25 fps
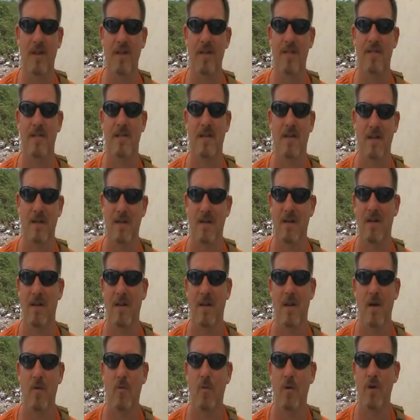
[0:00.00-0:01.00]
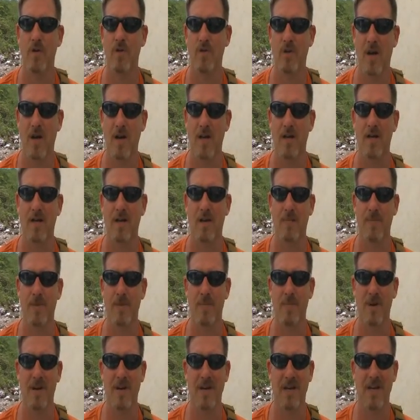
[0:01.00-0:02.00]
We try not to bring things in. We try to dump
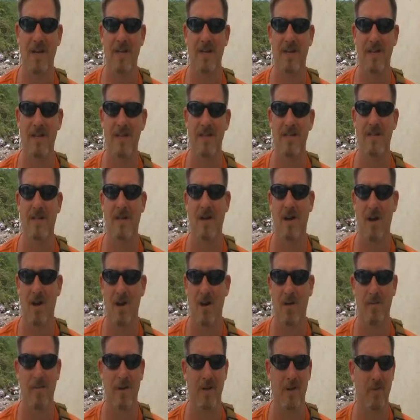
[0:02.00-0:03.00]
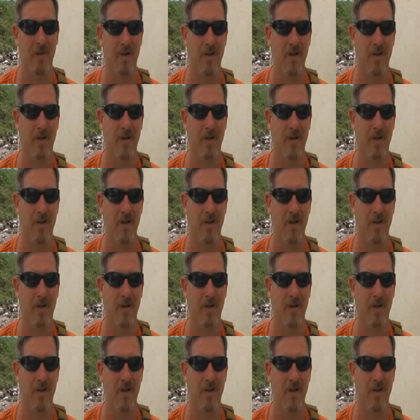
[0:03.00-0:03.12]
the money into this economy.